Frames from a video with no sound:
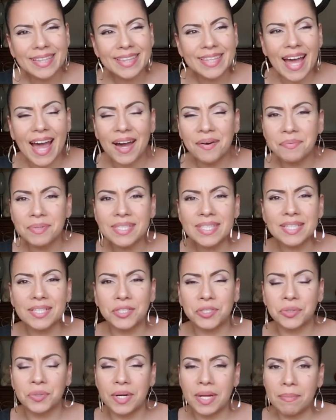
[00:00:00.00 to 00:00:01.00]
That was the
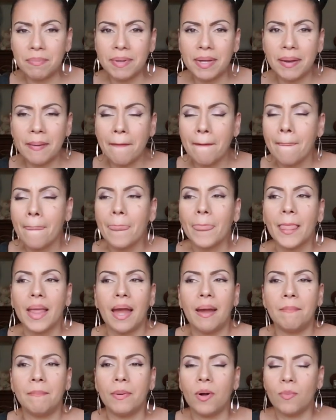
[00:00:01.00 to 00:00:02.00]
treatment?
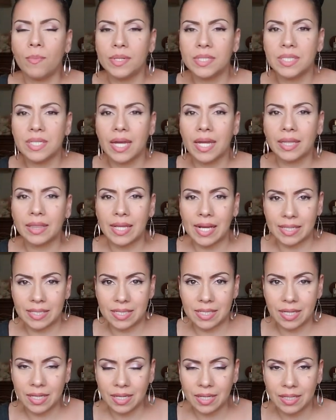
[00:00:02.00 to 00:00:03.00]
And Bulma's like,
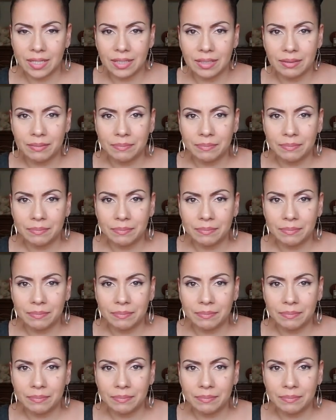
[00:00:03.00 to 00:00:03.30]
that's it?